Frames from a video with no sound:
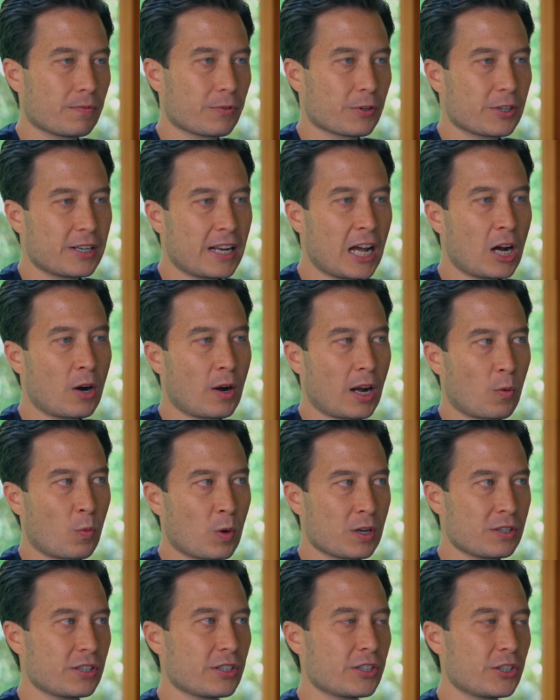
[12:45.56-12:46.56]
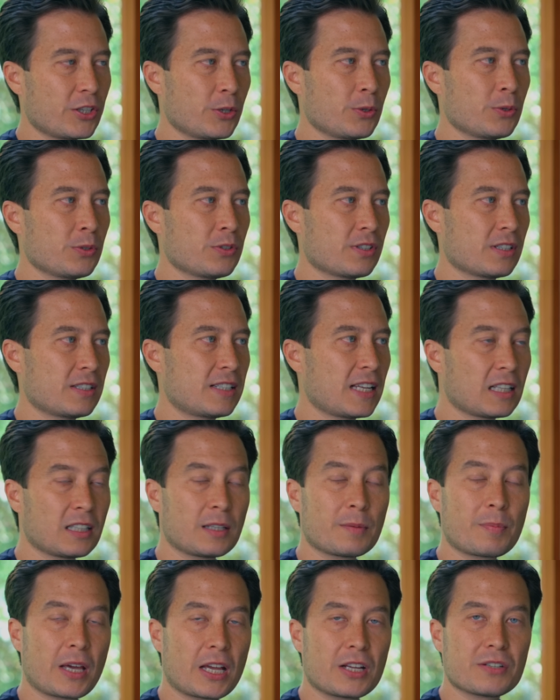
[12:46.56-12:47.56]
For now, I want to use the
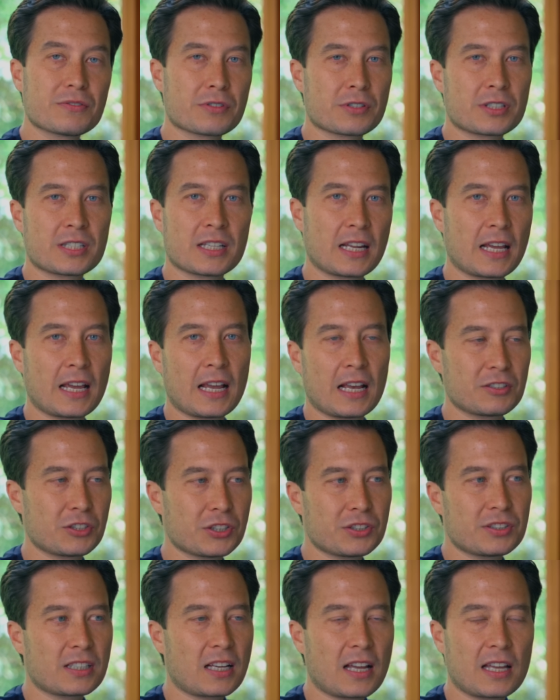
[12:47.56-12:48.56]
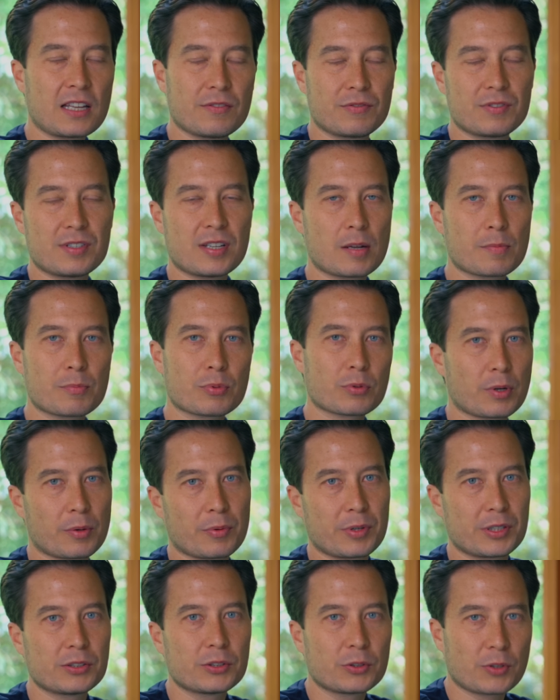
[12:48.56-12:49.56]
daily page for today as just a kind of
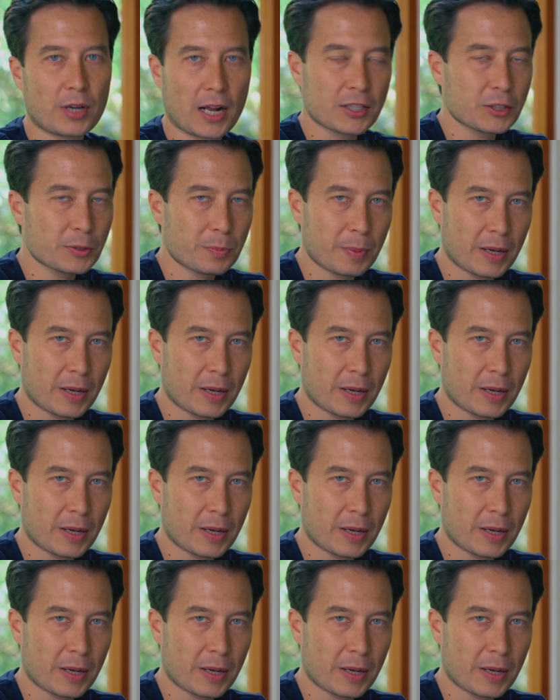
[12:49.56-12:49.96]
temporary scratch